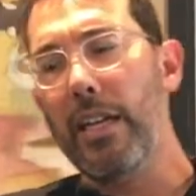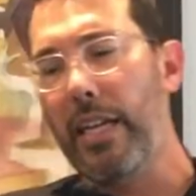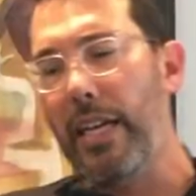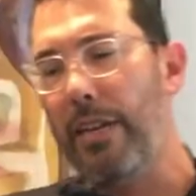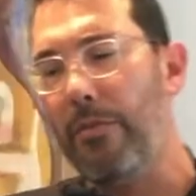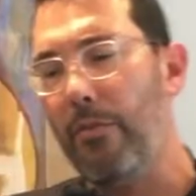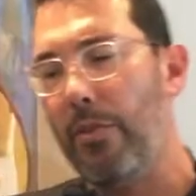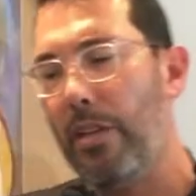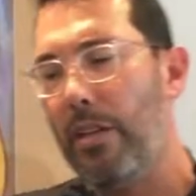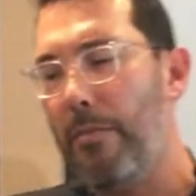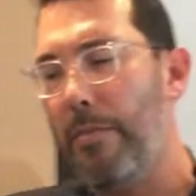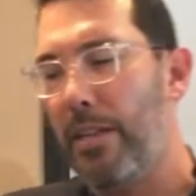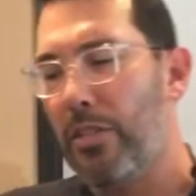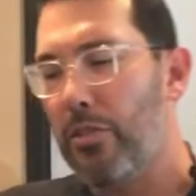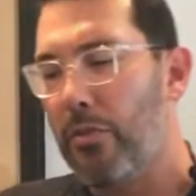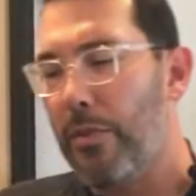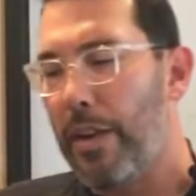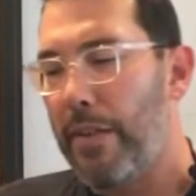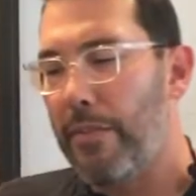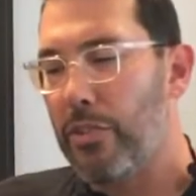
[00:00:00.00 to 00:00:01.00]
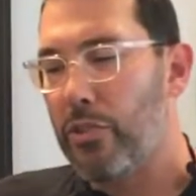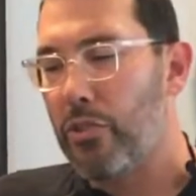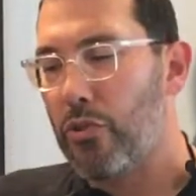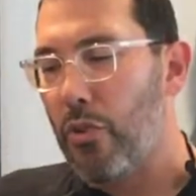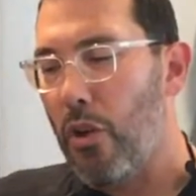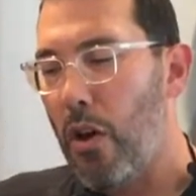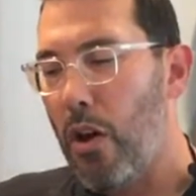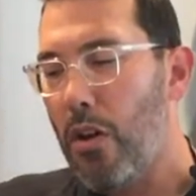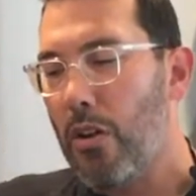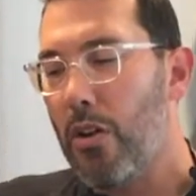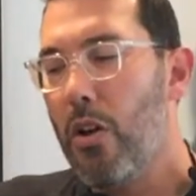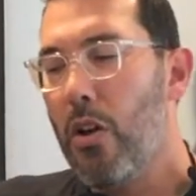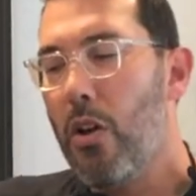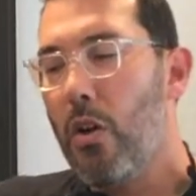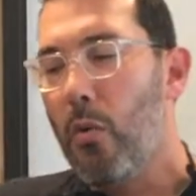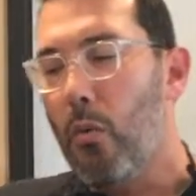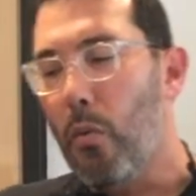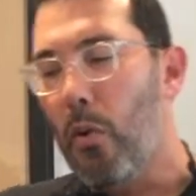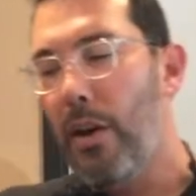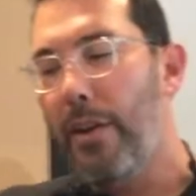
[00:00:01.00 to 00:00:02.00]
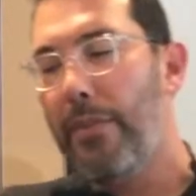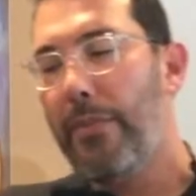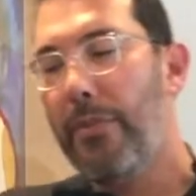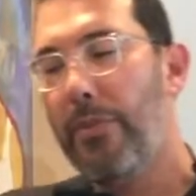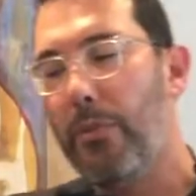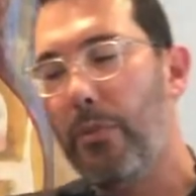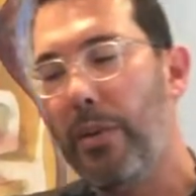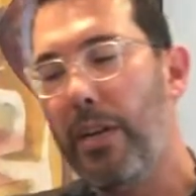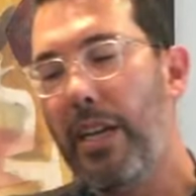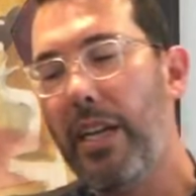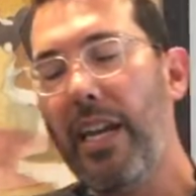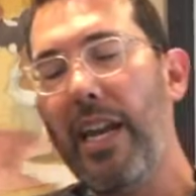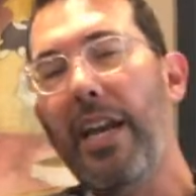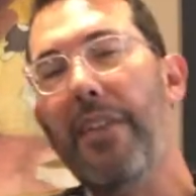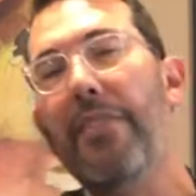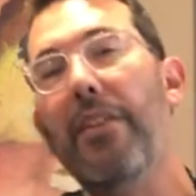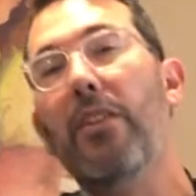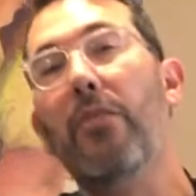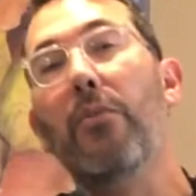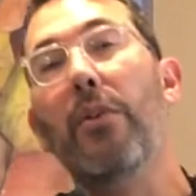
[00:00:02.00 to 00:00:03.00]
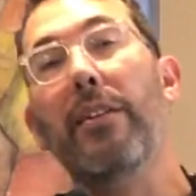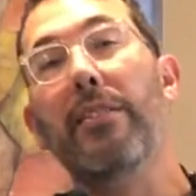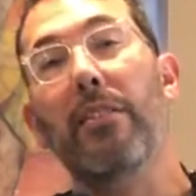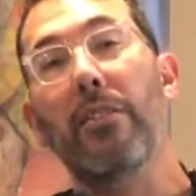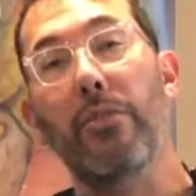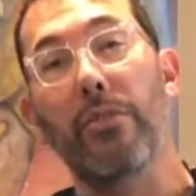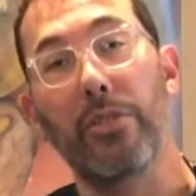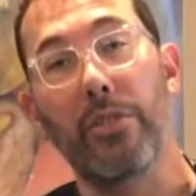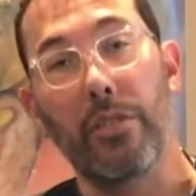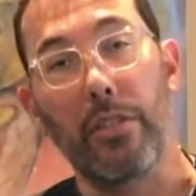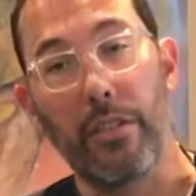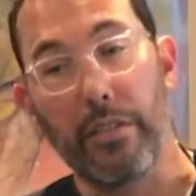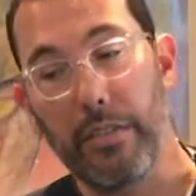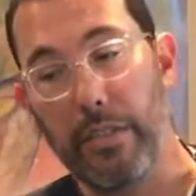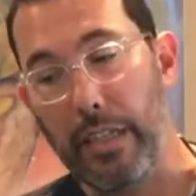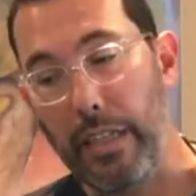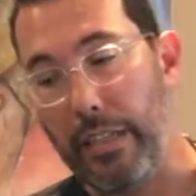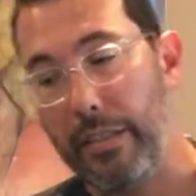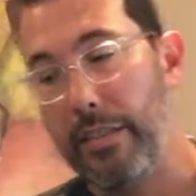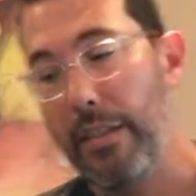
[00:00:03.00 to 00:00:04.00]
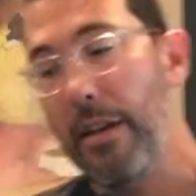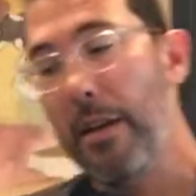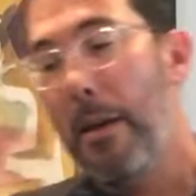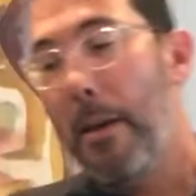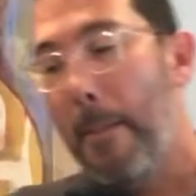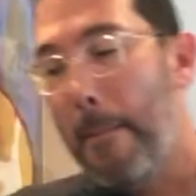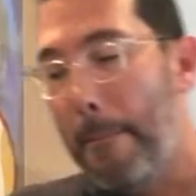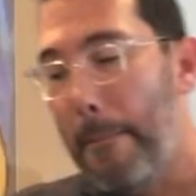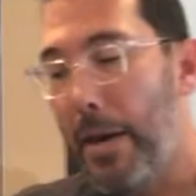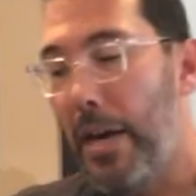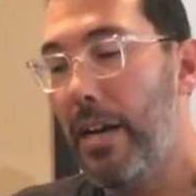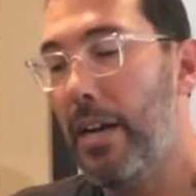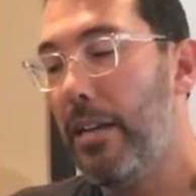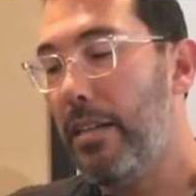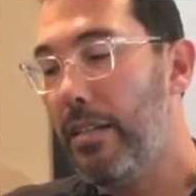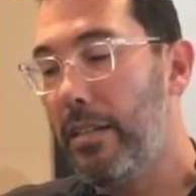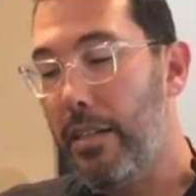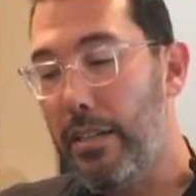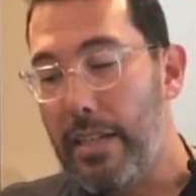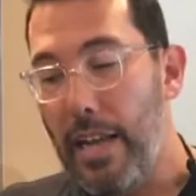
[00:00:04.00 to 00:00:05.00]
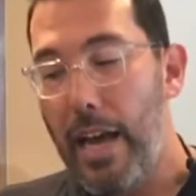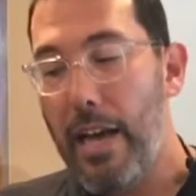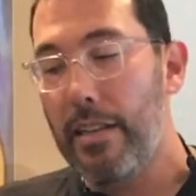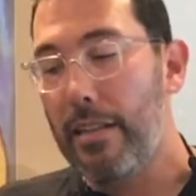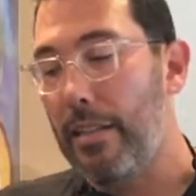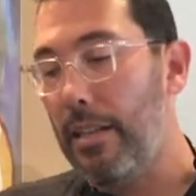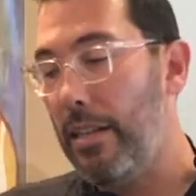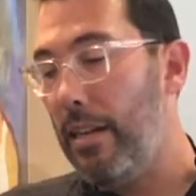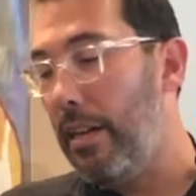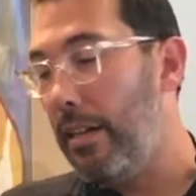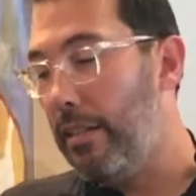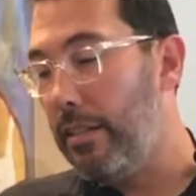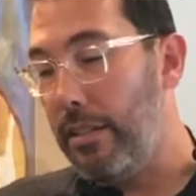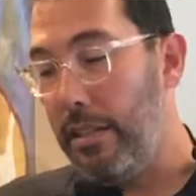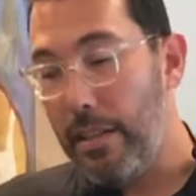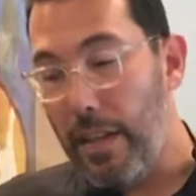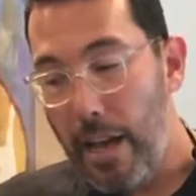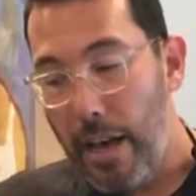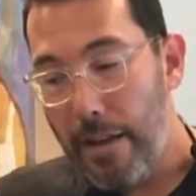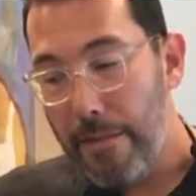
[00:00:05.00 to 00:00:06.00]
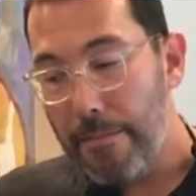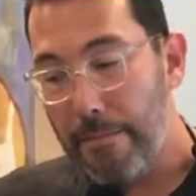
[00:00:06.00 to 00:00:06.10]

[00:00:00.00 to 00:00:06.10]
and we're going to make sure we have a strong 1, 3, and then a resolution on 6. Ba-da-da-da-da-da-da-da.